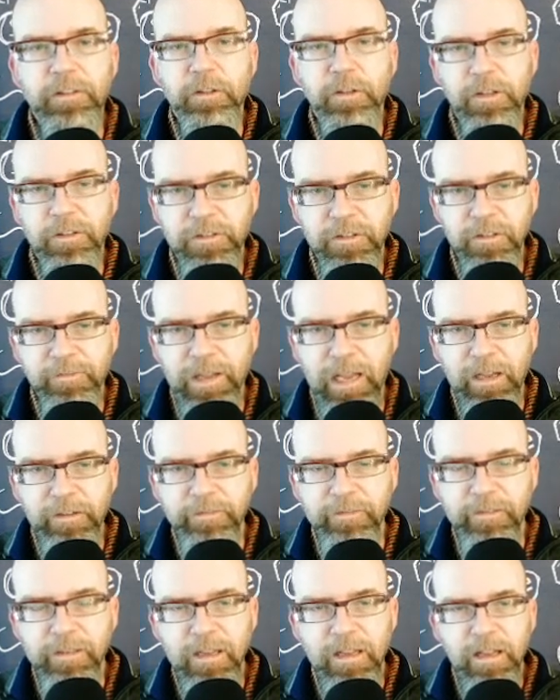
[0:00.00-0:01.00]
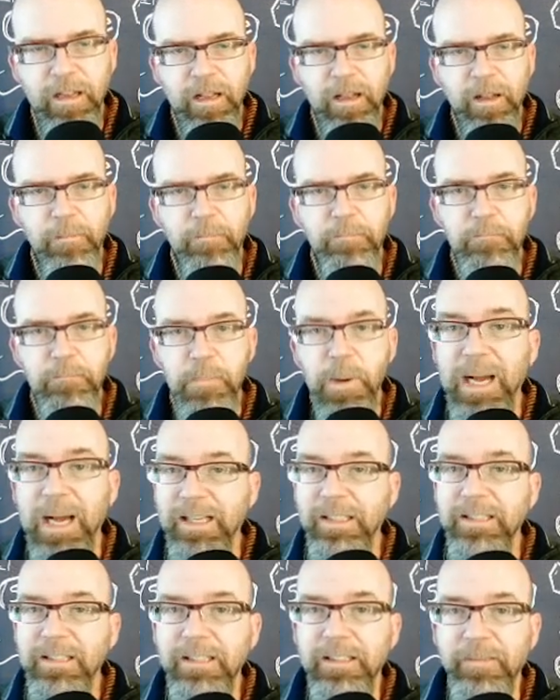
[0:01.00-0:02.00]
going to survive.
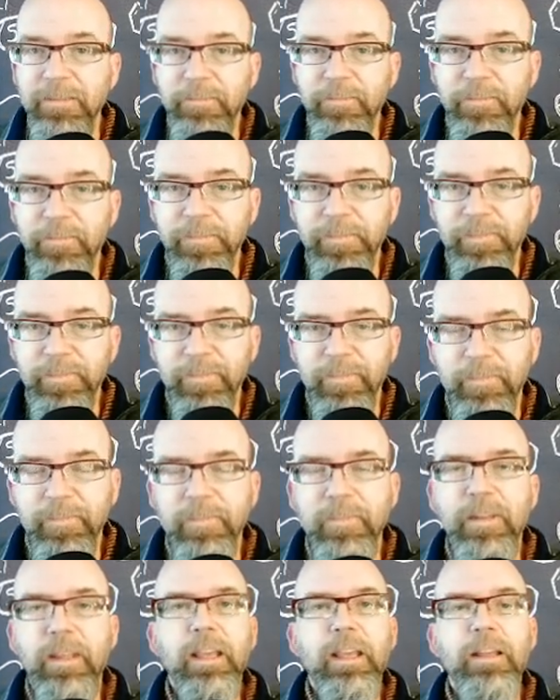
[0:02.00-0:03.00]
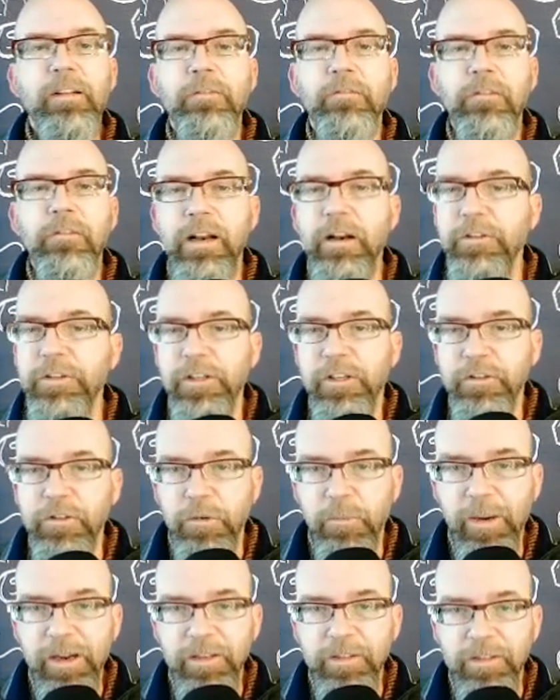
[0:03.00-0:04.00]
But in rare
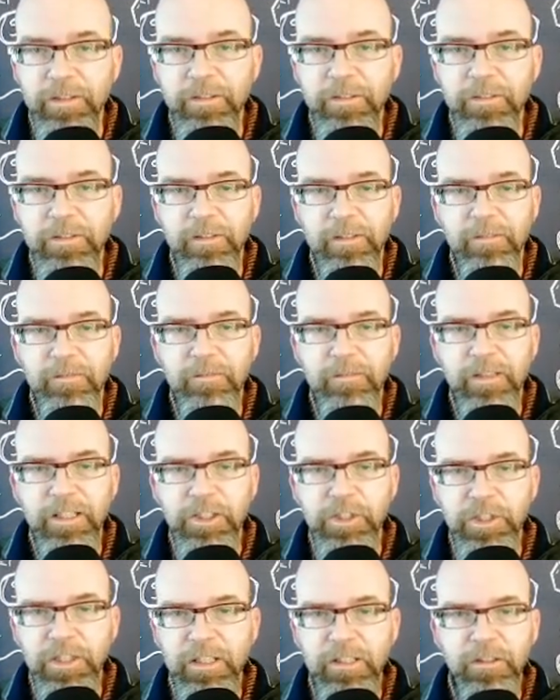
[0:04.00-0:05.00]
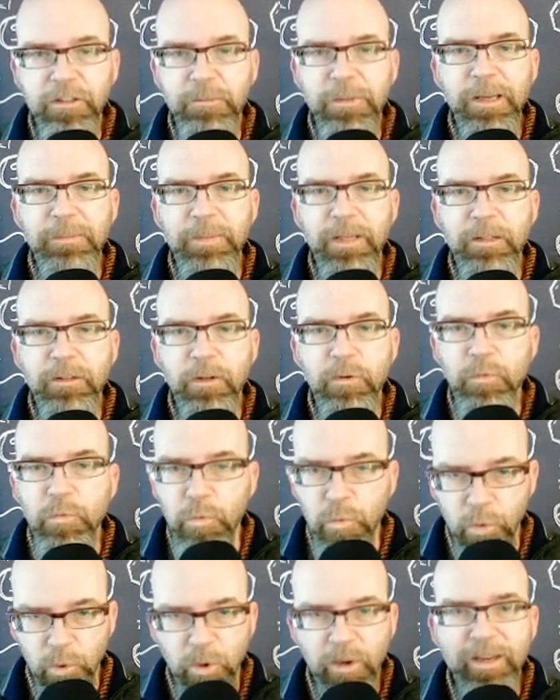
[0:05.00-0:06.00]
situations, the genes might be able to
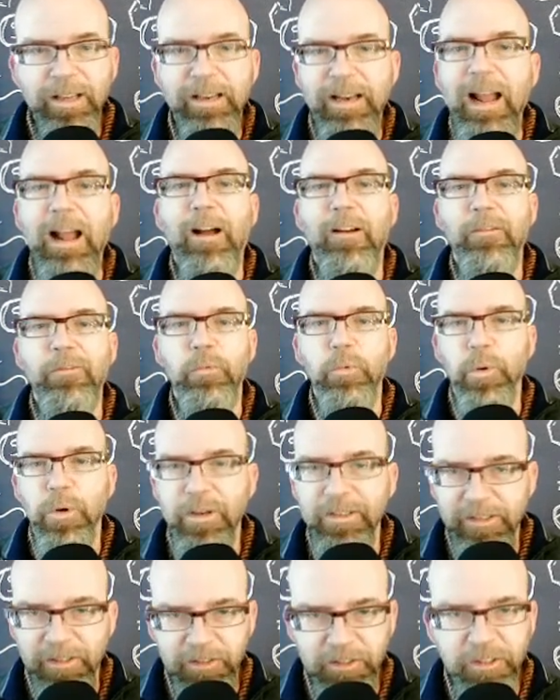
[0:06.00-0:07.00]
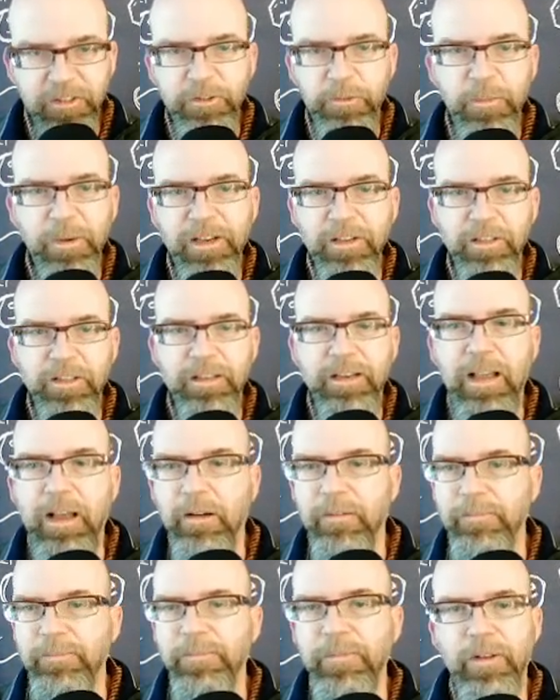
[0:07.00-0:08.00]
work it out, work the situation
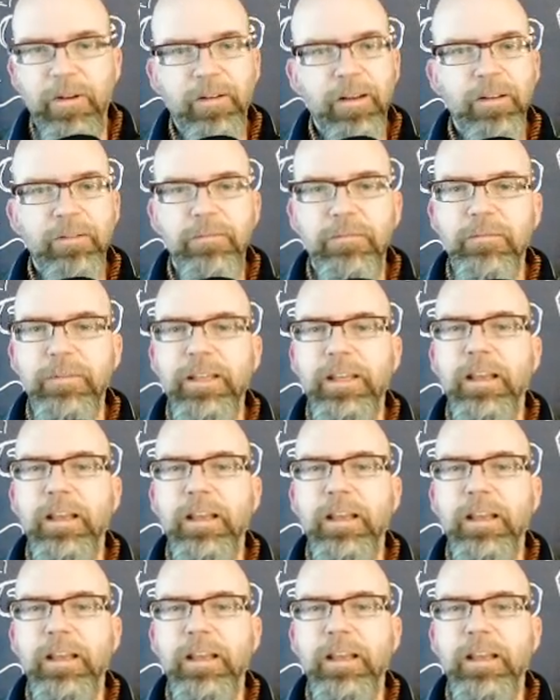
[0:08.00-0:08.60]
out. All right, we